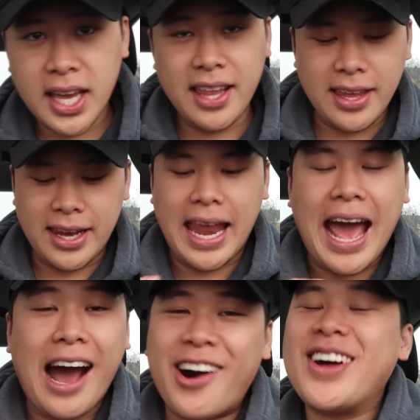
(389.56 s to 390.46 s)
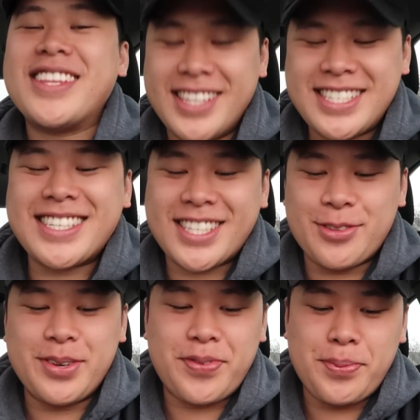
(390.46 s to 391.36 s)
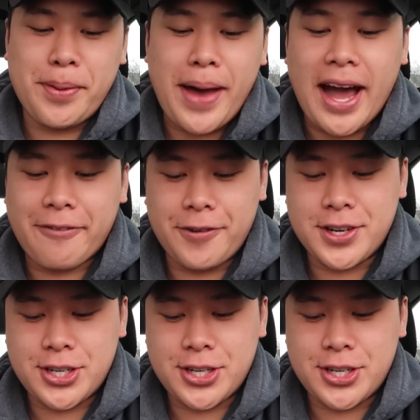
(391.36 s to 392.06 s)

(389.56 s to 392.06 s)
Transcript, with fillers: And then now, this is three from the back for